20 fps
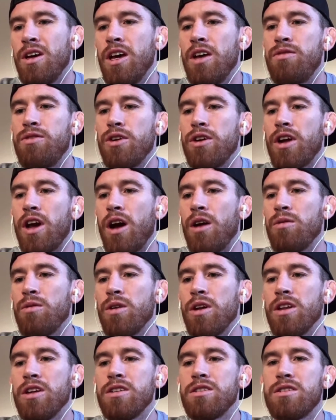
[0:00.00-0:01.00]
if you're not
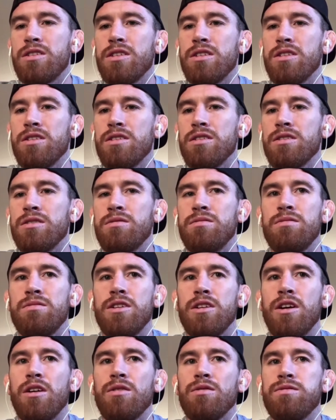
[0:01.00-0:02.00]
willing to,
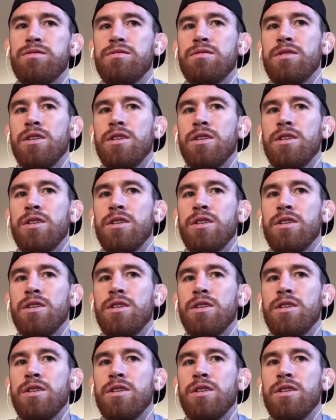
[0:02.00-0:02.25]
you know,